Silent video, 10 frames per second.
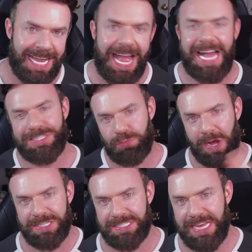as
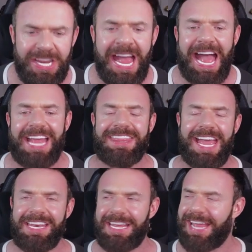what's out and
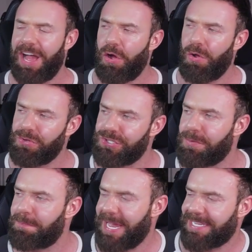then that also
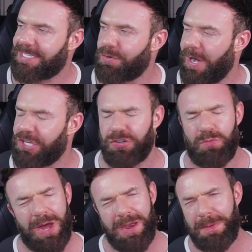begs the question
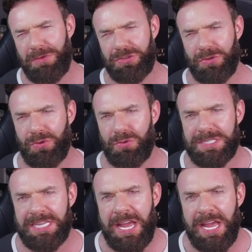what about those